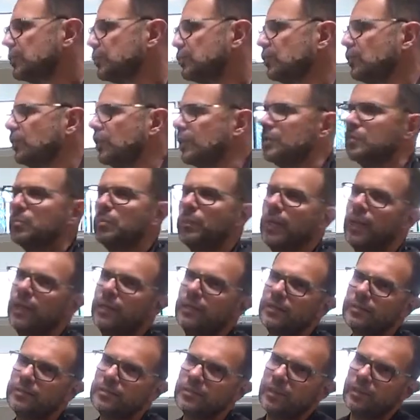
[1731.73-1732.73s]
should explain
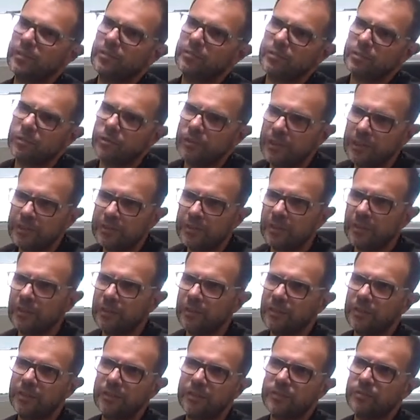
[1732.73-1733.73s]
itself so
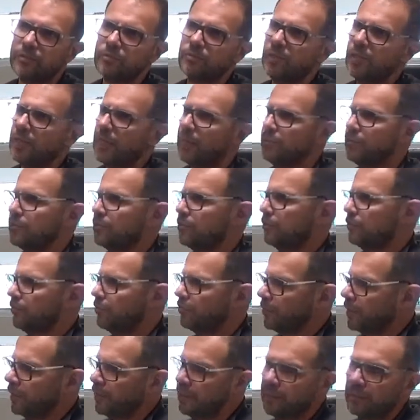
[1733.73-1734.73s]
easily, to become so
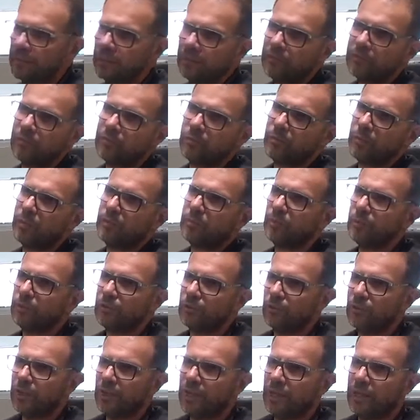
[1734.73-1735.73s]
friendly for people
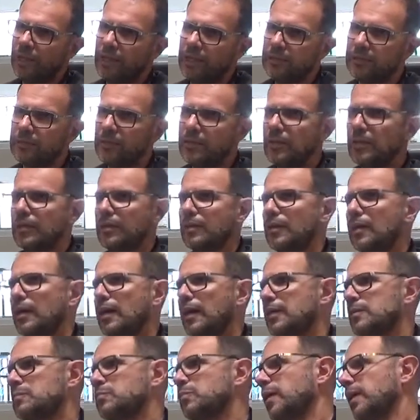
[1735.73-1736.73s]
to engage,
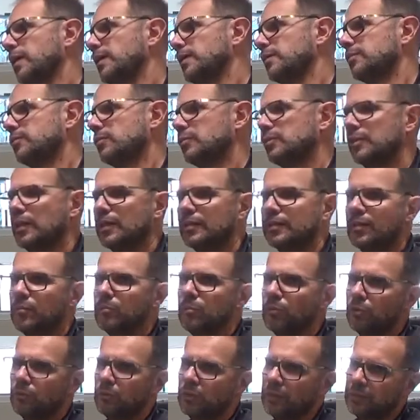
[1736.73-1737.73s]
aspires to a certain
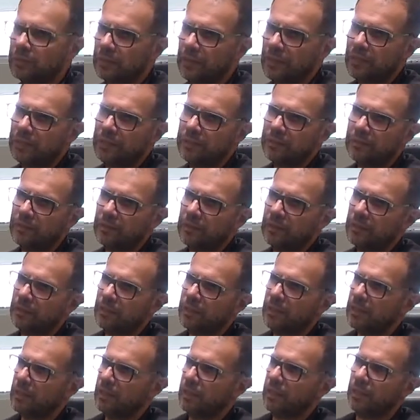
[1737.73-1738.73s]

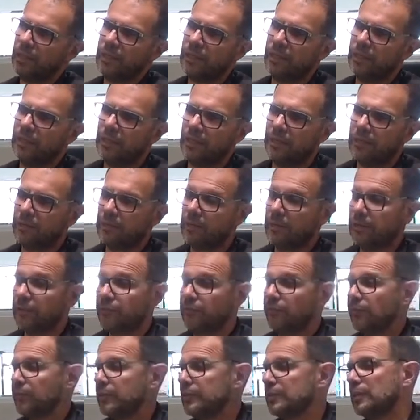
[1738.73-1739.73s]
monumentality, and
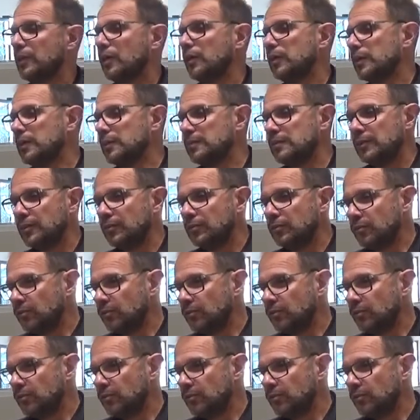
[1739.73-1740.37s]
therefore it's not easy